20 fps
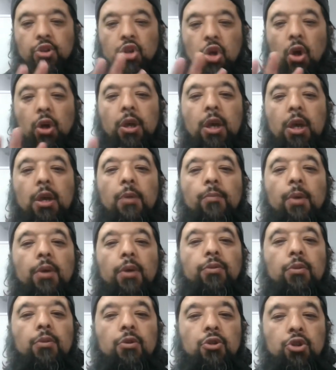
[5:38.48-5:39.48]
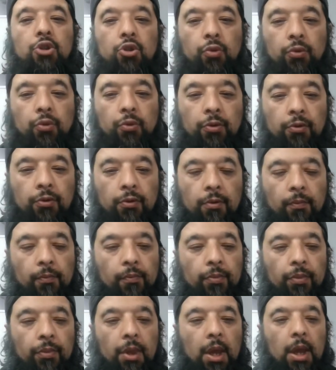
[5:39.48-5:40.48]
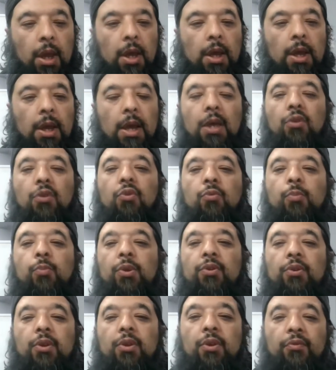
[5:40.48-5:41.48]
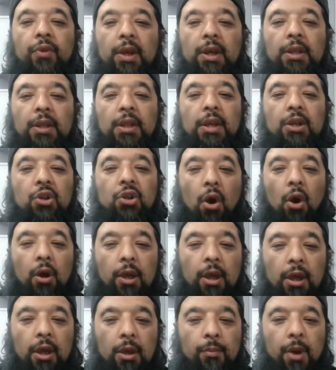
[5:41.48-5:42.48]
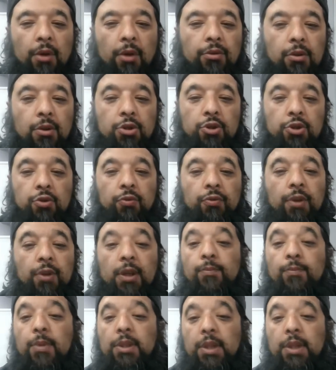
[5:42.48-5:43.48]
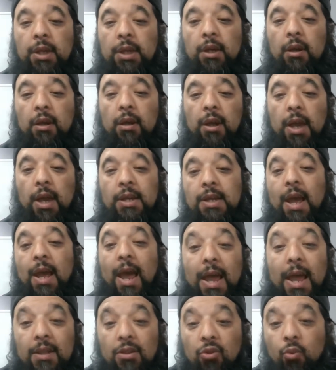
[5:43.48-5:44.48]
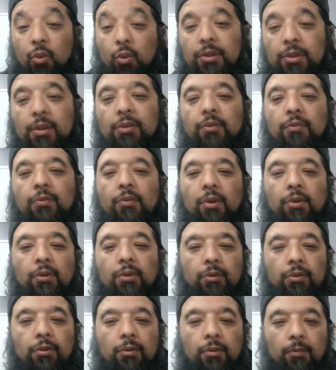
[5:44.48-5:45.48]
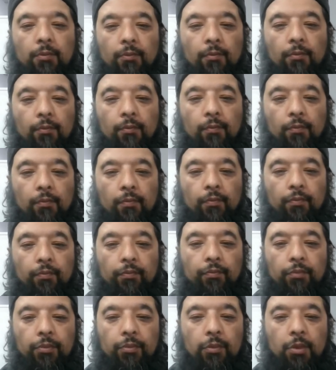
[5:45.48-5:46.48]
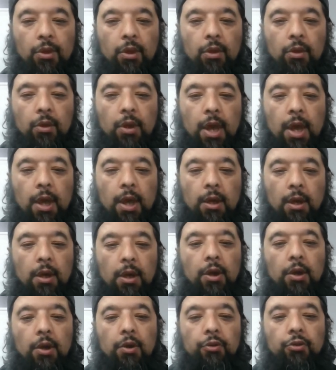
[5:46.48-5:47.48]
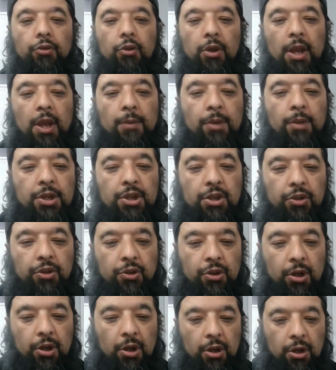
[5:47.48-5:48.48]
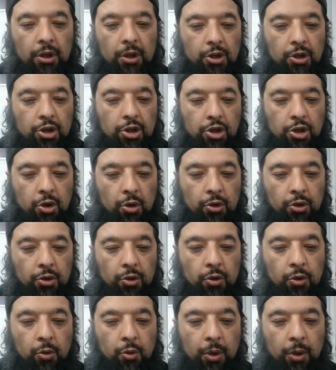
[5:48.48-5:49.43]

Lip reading: talking about the Jews is specifically talking about the Jews in Medina. And it ends with this verse. Okay, so let me just show you